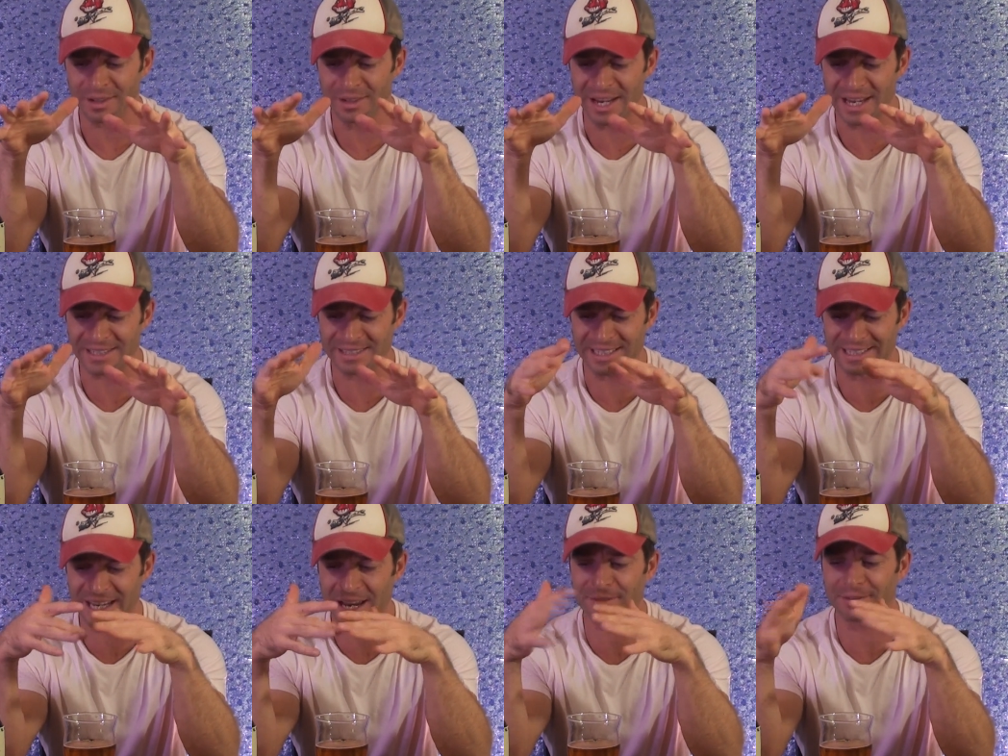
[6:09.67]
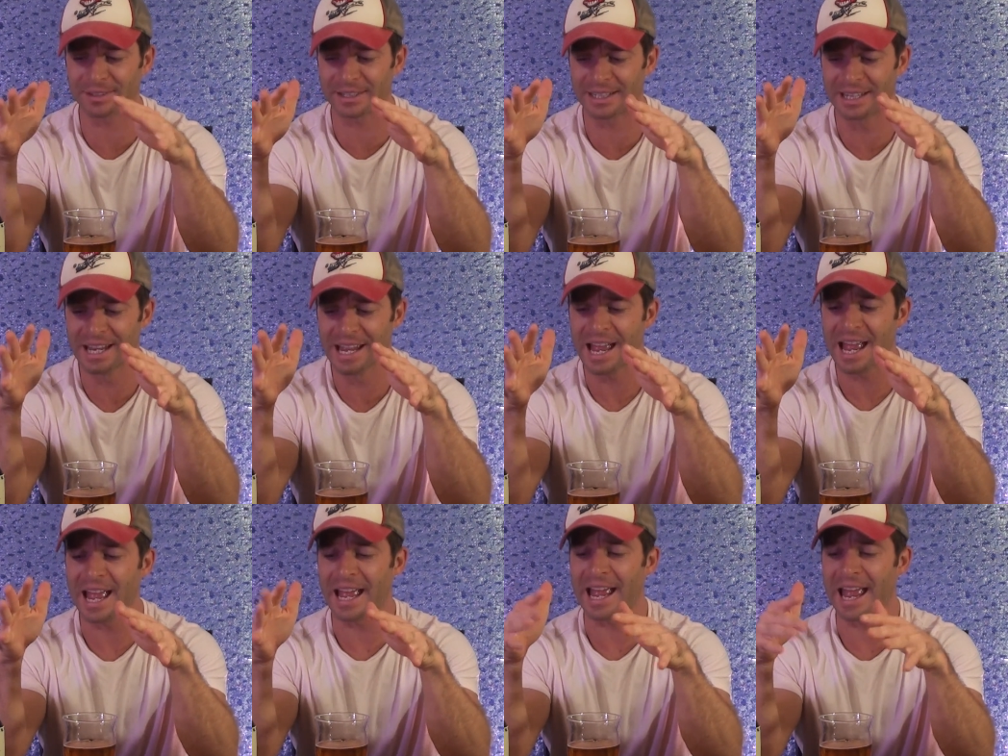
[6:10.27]
Yes, it
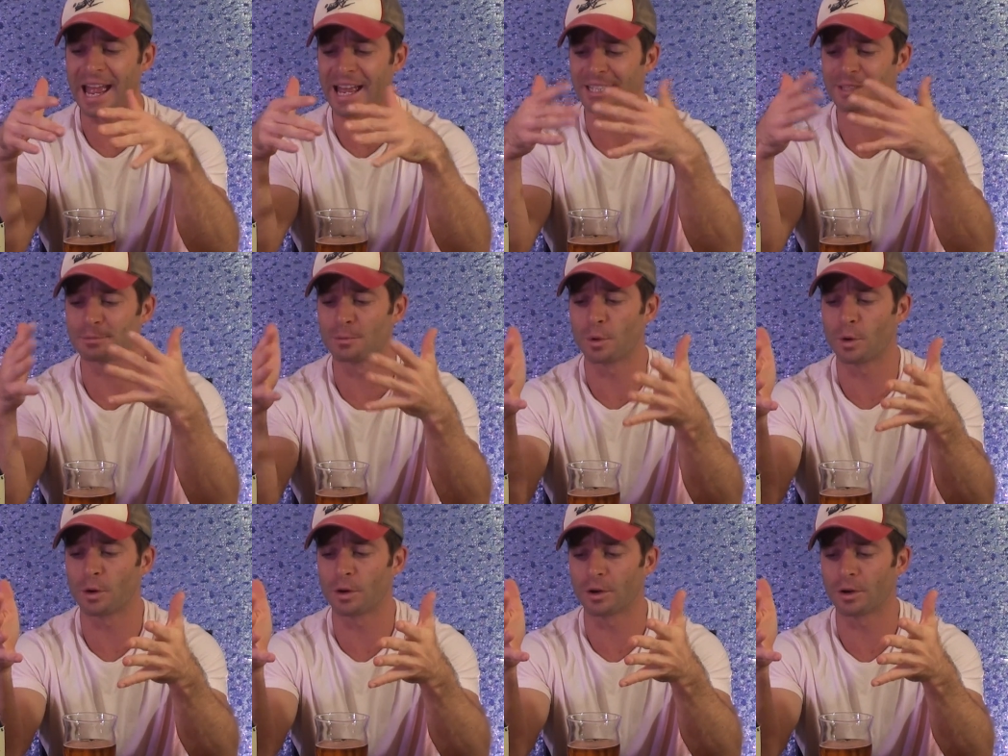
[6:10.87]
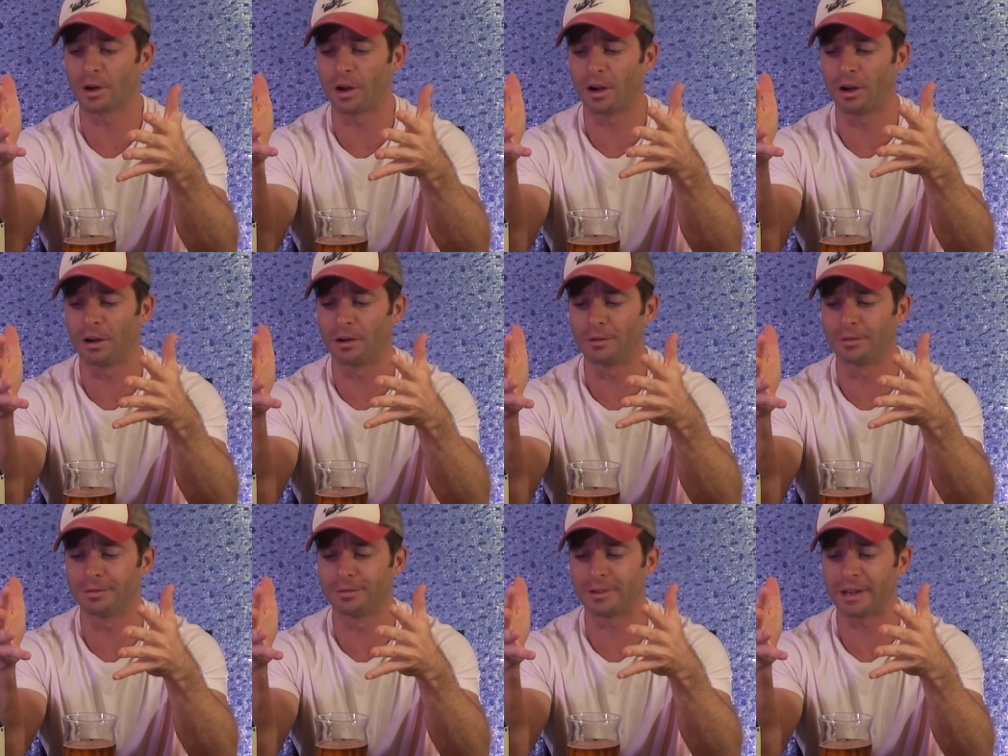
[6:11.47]
has more
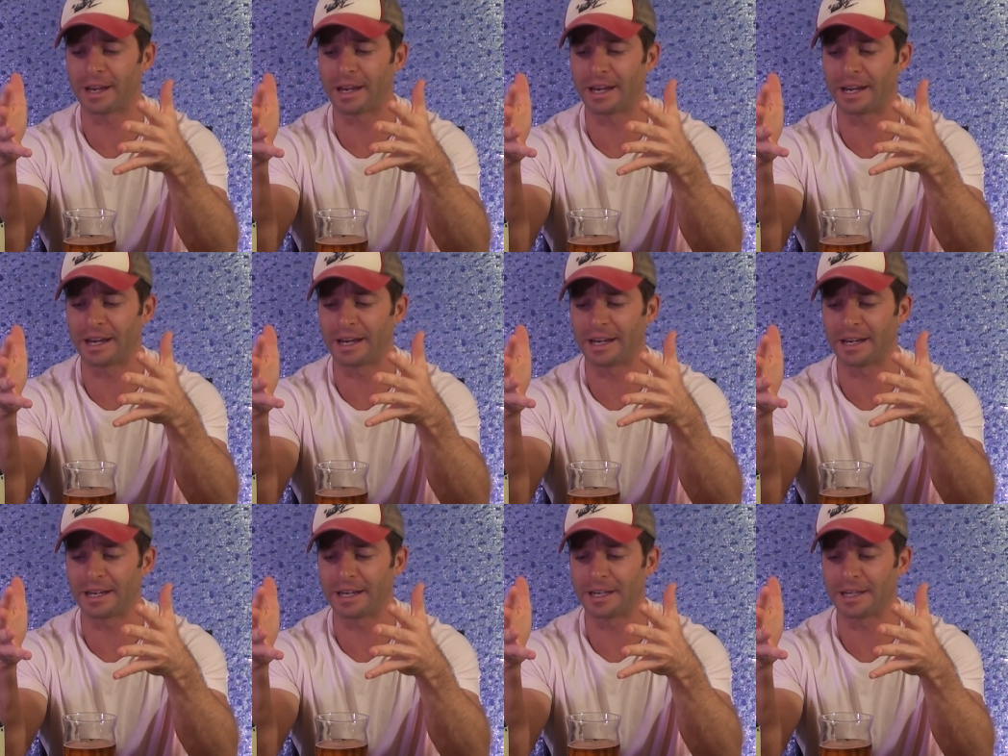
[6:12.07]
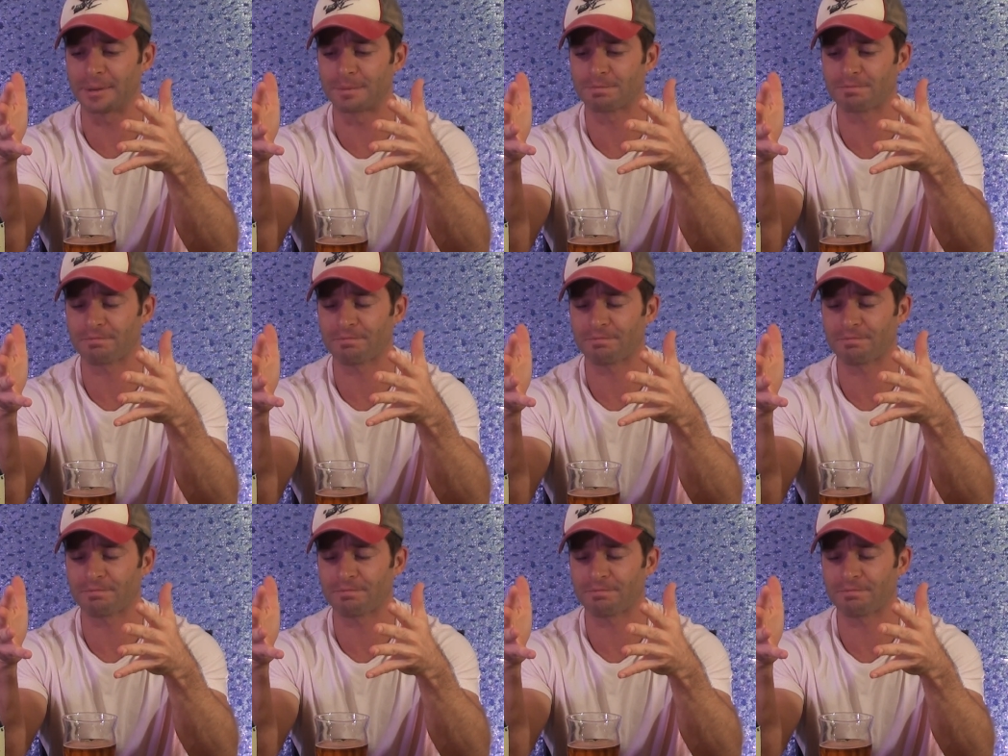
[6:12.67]
of that